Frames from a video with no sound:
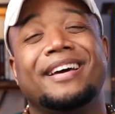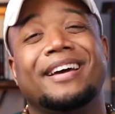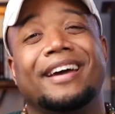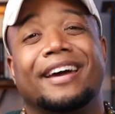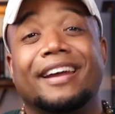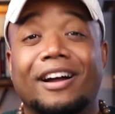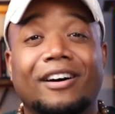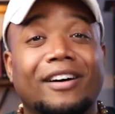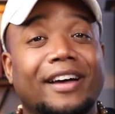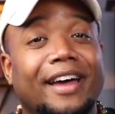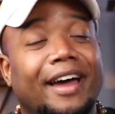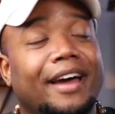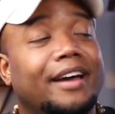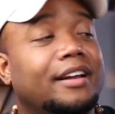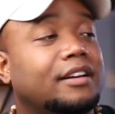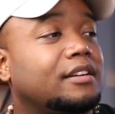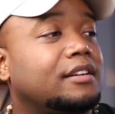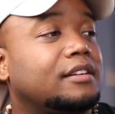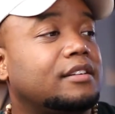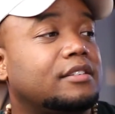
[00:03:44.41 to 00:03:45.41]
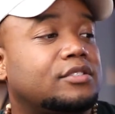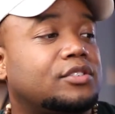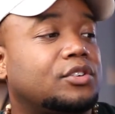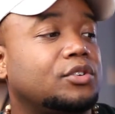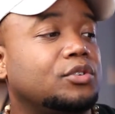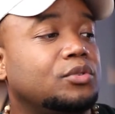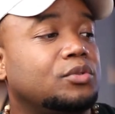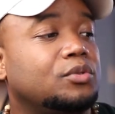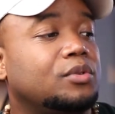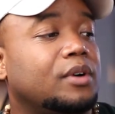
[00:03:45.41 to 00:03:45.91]
And I'll add
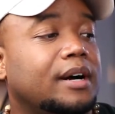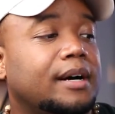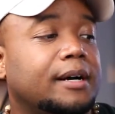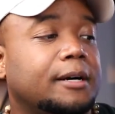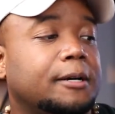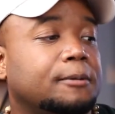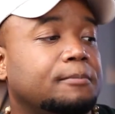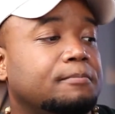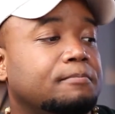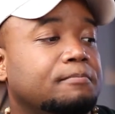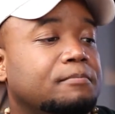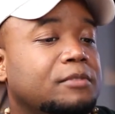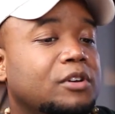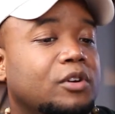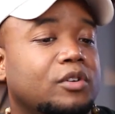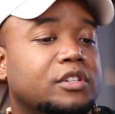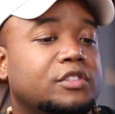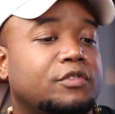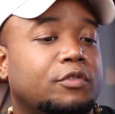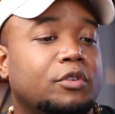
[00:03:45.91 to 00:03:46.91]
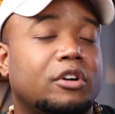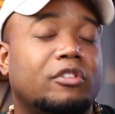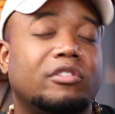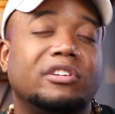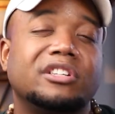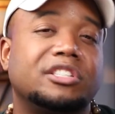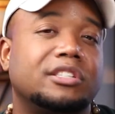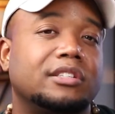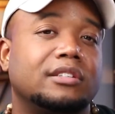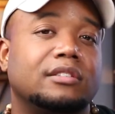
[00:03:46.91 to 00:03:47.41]
too, you know, it's for
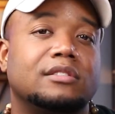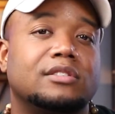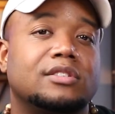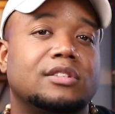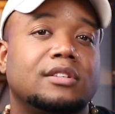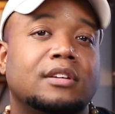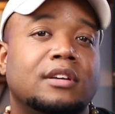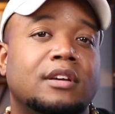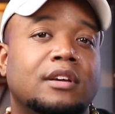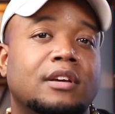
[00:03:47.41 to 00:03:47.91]
Christians.